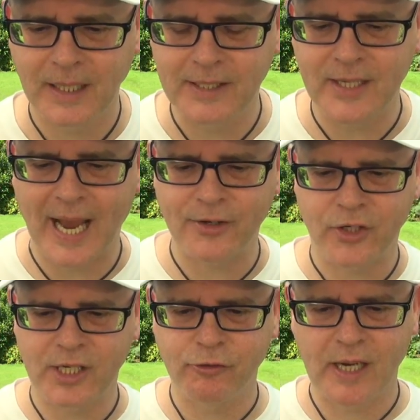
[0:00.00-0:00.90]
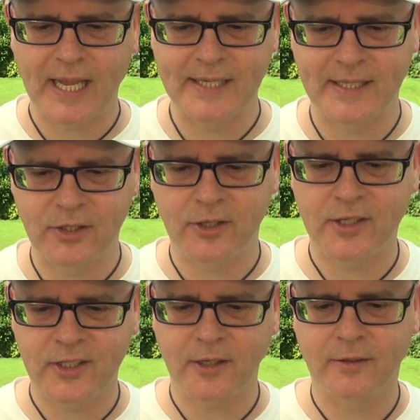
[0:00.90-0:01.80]
It's actually related to the
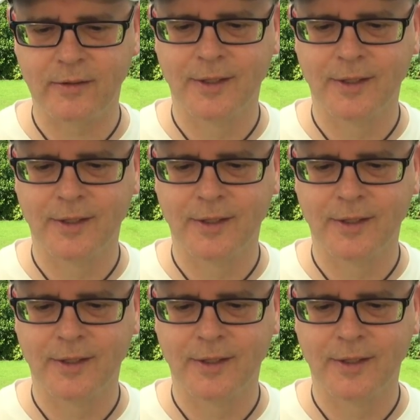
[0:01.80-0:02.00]
sun.